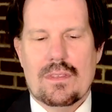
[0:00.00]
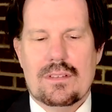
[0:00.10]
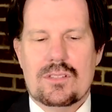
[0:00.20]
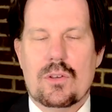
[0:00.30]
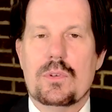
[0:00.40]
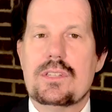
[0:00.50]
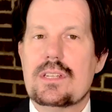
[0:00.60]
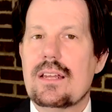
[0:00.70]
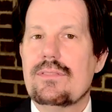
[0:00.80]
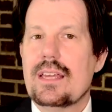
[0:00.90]
So
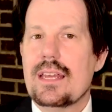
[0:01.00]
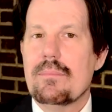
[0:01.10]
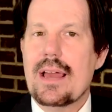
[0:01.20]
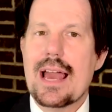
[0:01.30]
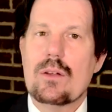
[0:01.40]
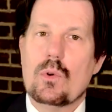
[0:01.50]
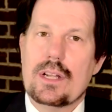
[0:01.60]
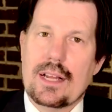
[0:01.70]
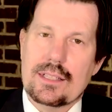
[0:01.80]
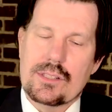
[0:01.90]
instead of getting mad, what
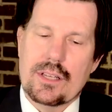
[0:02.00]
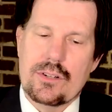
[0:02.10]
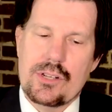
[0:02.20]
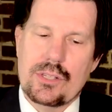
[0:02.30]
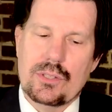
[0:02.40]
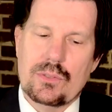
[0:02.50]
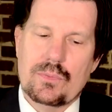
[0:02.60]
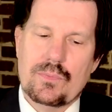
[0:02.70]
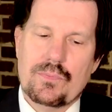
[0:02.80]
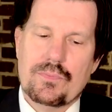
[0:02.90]
did Alexander do?
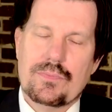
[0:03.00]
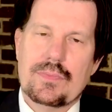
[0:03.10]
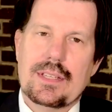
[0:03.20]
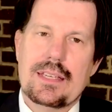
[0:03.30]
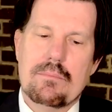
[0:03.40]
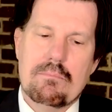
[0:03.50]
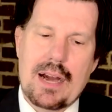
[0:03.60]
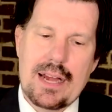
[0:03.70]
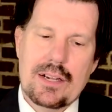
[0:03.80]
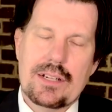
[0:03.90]
He
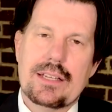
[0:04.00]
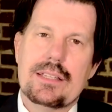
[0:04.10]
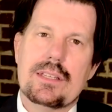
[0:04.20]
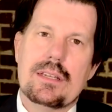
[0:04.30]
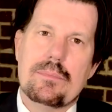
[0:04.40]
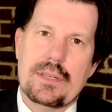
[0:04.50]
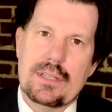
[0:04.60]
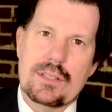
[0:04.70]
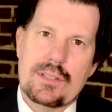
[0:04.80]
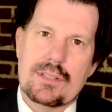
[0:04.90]
admired his
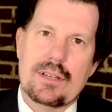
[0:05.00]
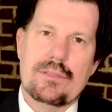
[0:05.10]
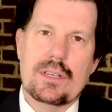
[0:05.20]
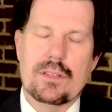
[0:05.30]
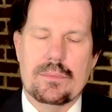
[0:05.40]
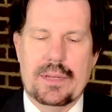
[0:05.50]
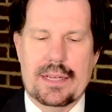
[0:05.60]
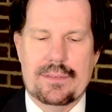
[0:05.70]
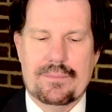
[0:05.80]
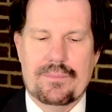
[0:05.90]
independence of the other
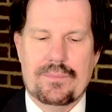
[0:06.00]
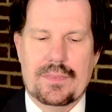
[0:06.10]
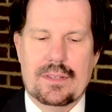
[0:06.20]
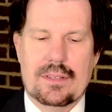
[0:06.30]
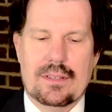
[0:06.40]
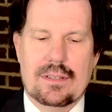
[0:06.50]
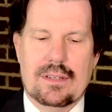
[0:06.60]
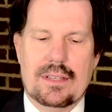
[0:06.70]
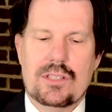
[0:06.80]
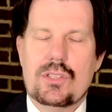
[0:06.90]
man.
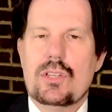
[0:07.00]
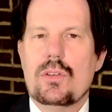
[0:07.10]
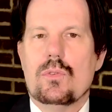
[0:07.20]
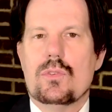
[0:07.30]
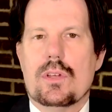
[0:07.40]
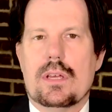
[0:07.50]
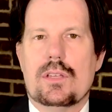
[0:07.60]
Now this is huge.